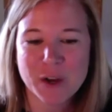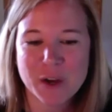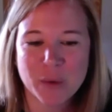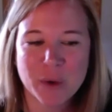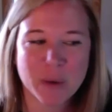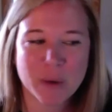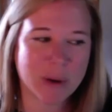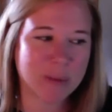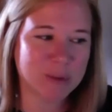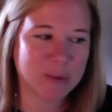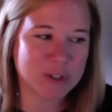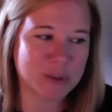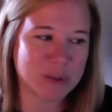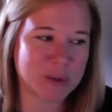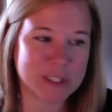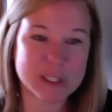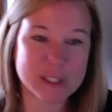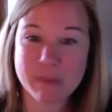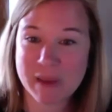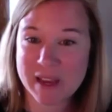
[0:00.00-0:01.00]
we were able to
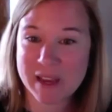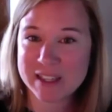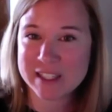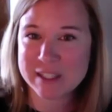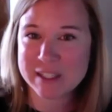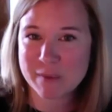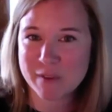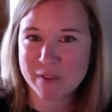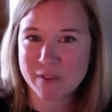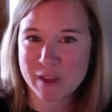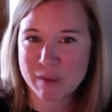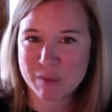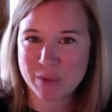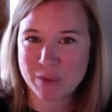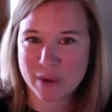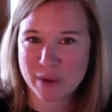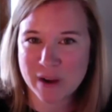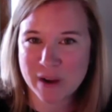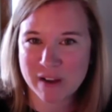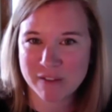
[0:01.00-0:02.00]
expand some of the
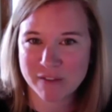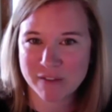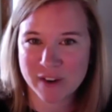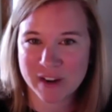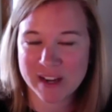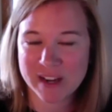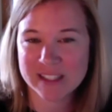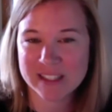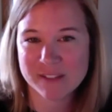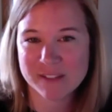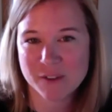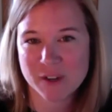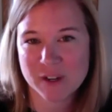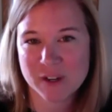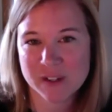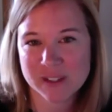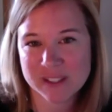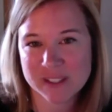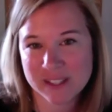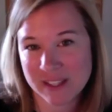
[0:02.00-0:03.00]
employer offerings for
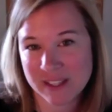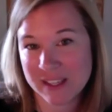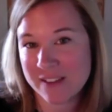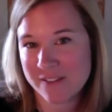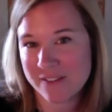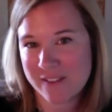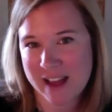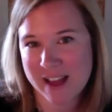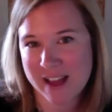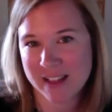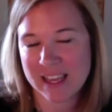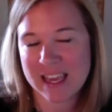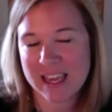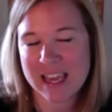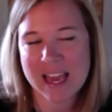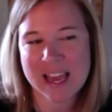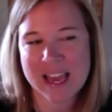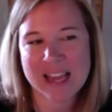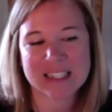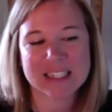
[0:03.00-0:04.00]
Silicon Valley,
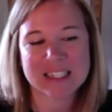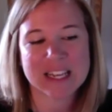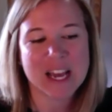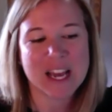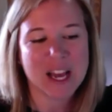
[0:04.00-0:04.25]
and